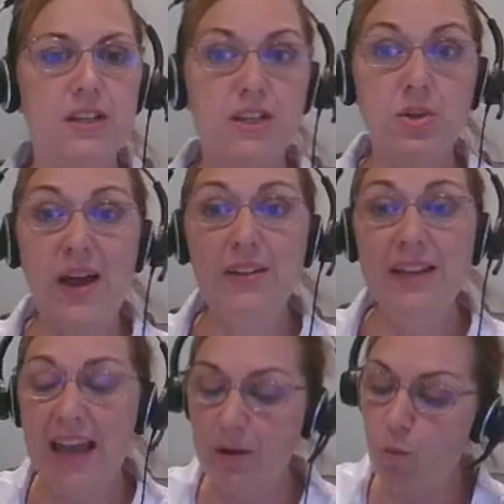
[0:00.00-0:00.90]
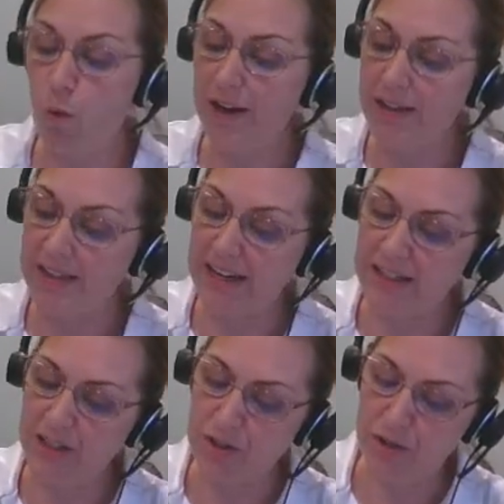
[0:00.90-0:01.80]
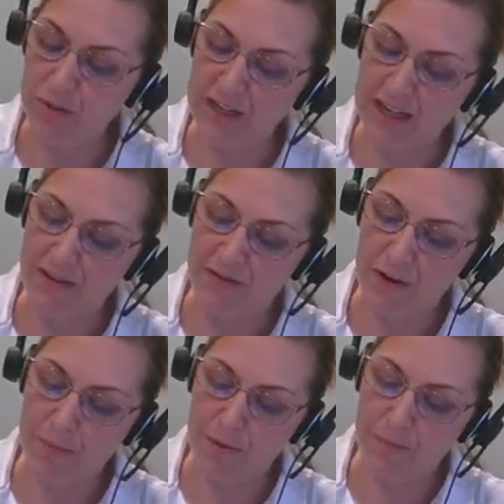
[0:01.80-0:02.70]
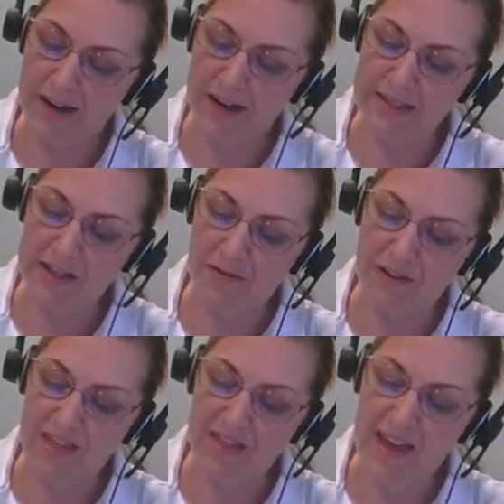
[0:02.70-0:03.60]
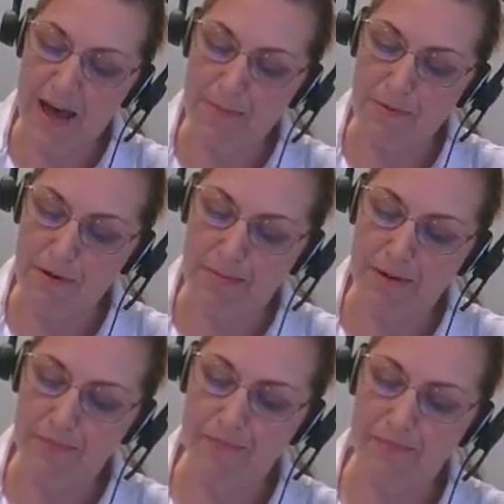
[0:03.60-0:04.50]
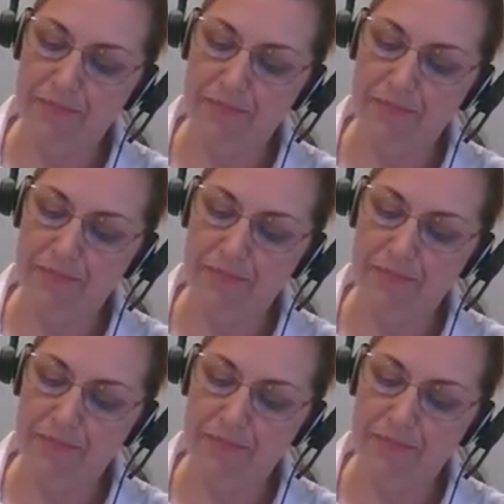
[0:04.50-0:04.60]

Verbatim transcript: So I only had one thing to do to get the variable by itself in that problem.